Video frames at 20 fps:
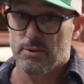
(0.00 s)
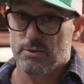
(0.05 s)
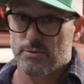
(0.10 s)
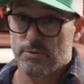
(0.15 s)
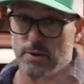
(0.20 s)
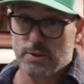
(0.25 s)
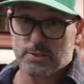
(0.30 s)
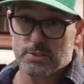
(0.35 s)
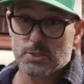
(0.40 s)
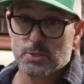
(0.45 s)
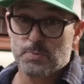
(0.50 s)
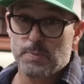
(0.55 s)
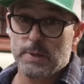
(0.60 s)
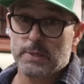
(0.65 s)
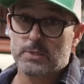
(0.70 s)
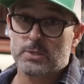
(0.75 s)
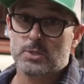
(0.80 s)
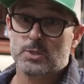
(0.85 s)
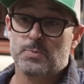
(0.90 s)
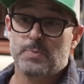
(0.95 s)
front
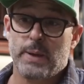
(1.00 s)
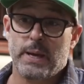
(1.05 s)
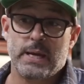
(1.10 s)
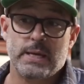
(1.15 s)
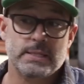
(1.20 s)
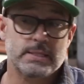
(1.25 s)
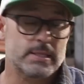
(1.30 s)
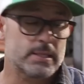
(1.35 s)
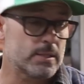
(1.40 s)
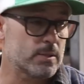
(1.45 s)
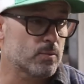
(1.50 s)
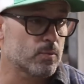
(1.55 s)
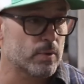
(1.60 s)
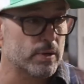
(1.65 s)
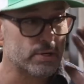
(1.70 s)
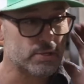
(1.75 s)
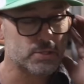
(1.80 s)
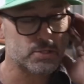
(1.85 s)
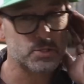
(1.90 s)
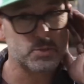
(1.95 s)
suspension's painted,
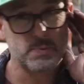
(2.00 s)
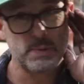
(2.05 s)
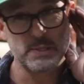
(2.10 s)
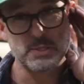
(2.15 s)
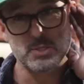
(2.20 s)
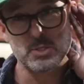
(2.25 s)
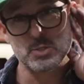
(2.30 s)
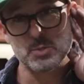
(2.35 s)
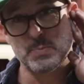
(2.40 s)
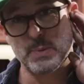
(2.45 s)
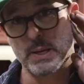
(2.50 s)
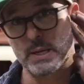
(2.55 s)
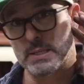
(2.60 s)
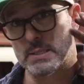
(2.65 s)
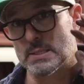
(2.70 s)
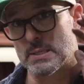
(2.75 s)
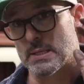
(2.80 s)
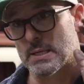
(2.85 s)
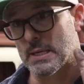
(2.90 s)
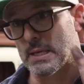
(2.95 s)
rear suspension's
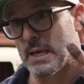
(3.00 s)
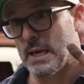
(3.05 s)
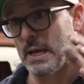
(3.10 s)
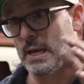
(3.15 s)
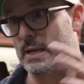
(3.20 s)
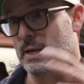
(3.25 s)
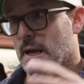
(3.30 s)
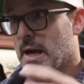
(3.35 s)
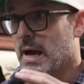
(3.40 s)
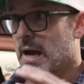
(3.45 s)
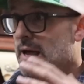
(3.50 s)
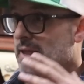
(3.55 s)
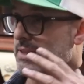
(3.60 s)
painted again.